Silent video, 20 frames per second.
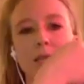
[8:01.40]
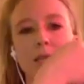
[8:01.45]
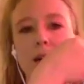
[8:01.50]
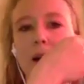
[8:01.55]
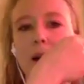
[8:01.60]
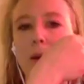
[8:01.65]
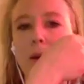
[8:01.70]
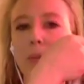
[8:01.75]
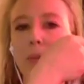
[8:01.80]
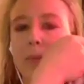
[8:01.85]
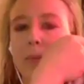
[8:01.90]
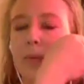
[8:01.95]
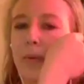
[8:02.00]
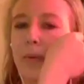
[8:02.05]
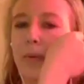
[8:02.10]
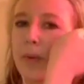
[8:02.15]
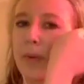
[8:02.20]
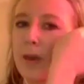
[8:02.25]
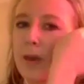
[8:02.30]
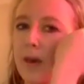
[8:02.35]
stop
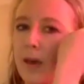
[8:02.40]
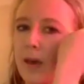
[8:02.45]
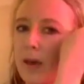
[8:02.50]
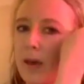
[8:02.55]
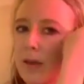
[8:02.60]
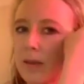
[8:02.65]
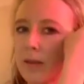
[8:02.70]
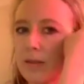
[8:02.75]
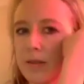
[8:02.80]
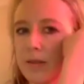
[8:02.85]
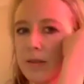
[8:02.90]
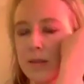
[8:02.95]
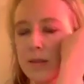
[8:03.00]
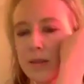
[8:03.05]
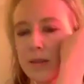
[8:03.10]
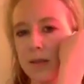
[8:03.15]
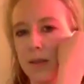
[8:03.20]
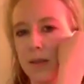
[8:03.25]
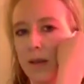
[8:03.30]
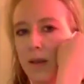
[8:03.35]
because
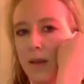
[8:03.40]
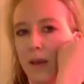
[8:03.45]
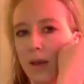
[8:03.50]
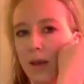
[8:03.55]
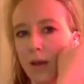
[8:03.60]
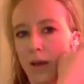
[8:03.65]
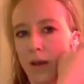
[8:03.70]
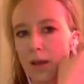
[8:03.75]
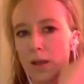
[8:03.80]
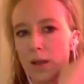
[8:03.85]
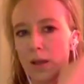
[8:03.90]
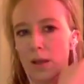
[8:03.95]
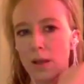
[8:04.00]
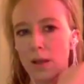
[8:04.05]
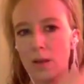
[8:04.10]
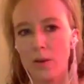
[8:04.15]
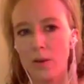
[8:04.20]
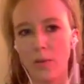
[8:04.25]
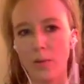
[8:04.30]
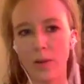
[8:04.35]

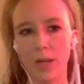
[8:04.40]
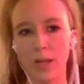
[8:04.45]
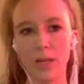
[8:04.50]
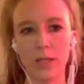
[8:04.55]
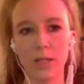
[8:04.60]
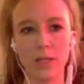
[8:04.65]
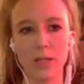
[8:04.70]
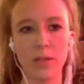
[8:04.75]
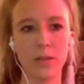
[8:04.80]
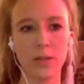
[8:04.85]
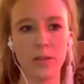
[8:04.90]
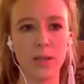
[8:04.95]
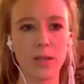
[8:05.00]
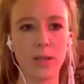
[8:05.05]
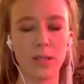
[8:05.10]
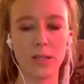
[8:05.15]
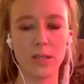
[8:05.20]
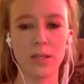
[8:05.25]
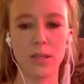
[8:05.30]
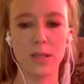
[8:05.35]
we need to do this.
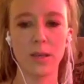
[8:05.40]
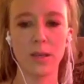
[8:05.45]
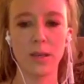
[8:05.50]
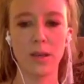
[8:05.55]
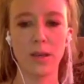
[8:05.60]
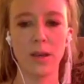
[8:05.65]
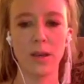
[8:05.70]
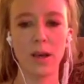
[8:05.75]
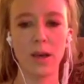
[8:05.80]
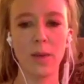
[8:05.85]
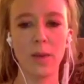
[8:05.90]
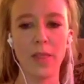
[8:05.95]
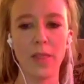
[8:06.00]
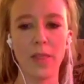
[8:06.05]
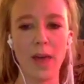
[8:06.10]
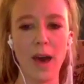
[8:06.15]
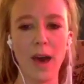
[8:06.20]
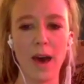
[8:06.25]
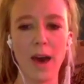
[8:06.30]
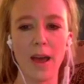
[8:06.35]
How
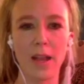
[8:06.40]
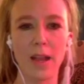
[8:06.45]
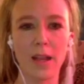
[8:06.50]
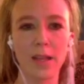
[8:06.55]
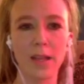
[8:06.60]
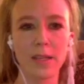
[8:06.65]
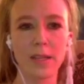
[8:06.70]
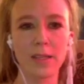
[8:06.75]
about that?